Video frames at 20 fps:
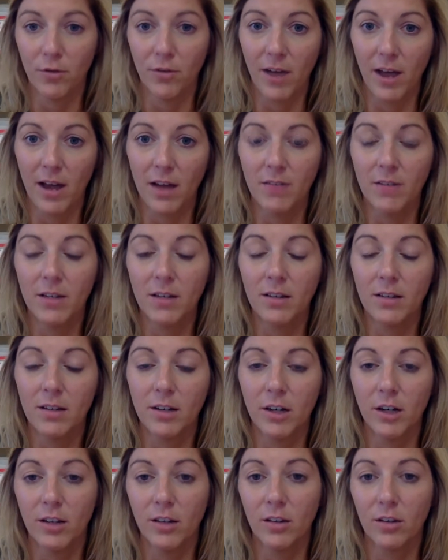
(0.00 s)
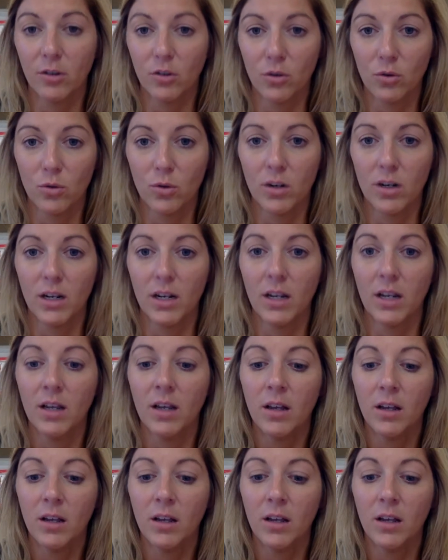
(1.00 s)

5, considering the story,